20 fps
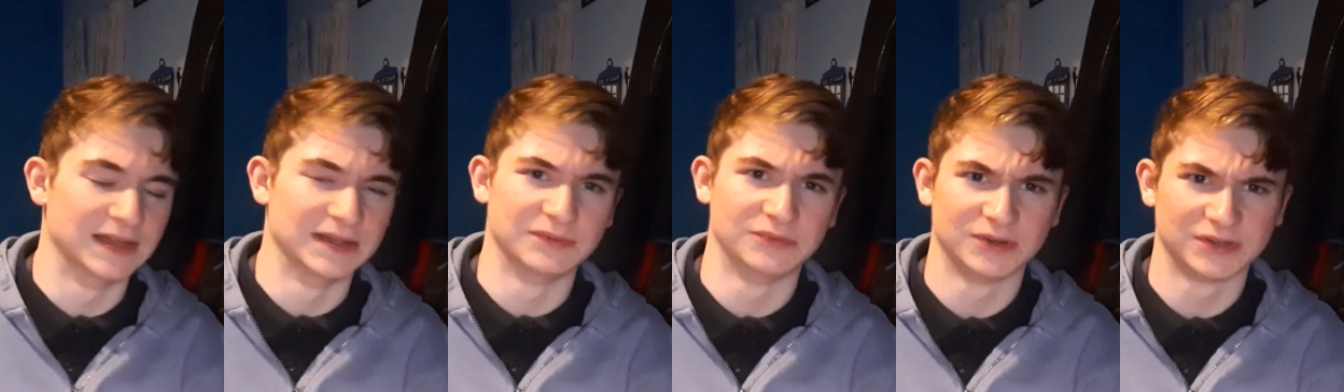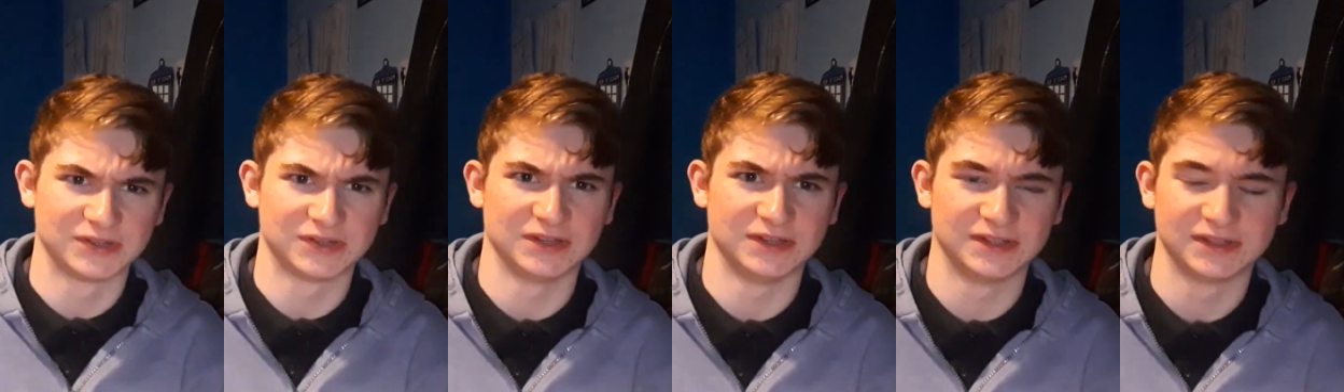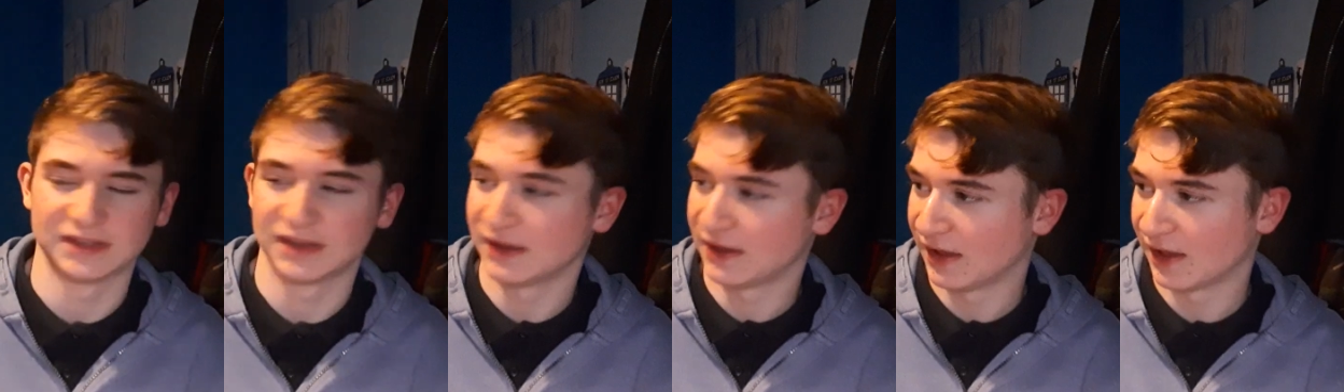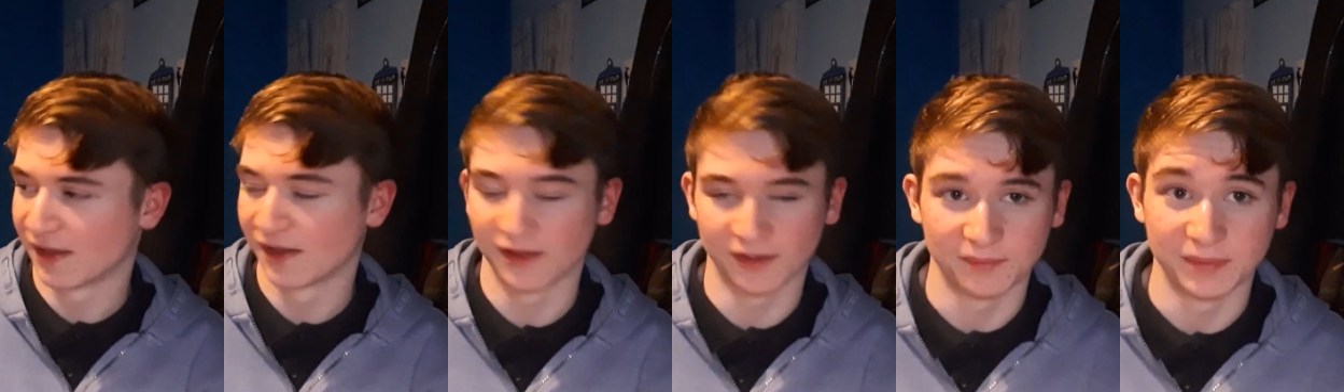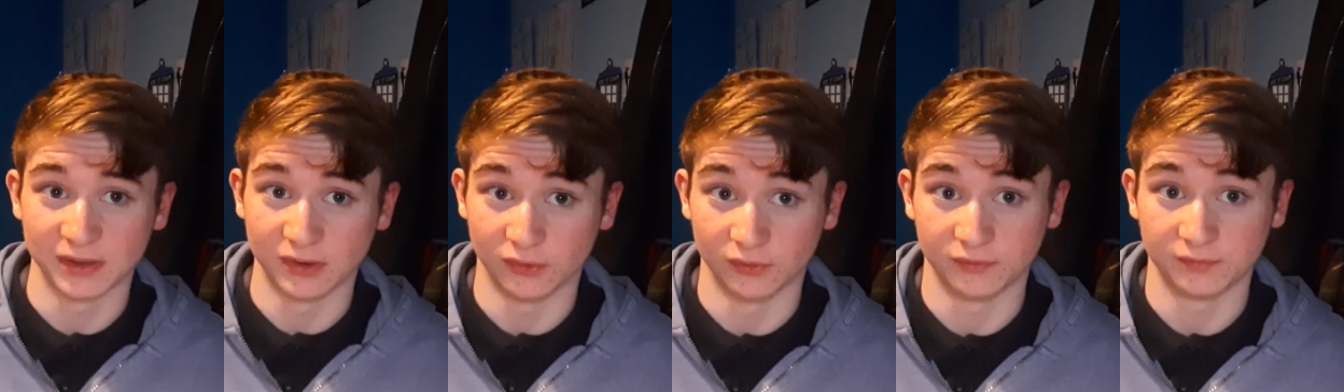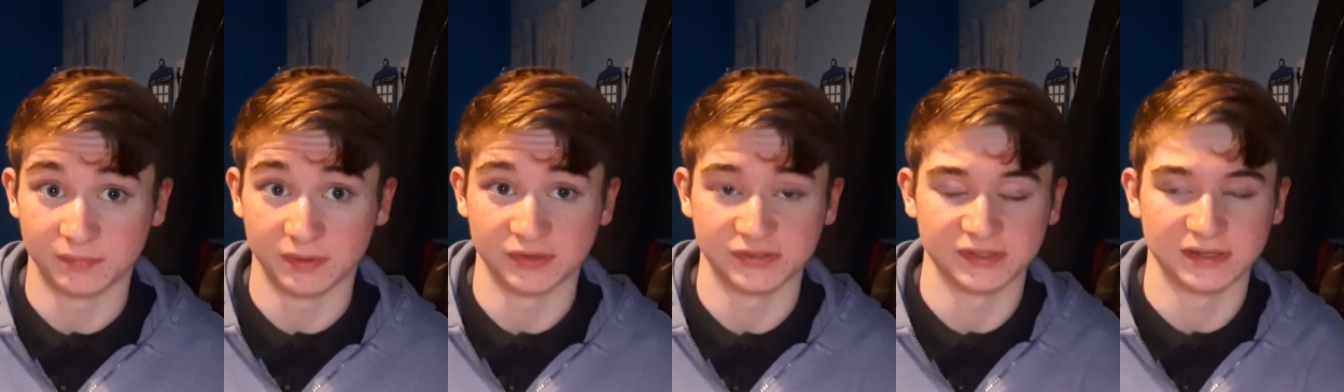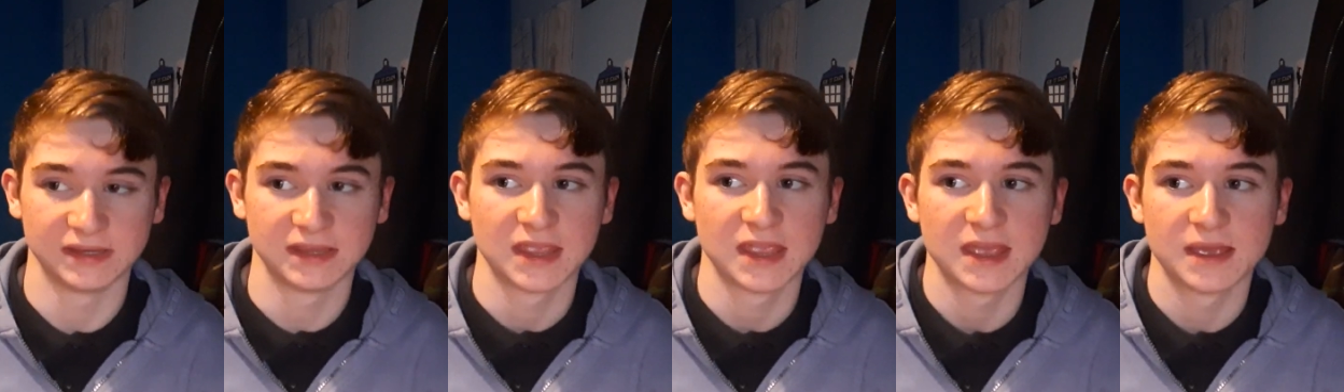which is a bit odd personally.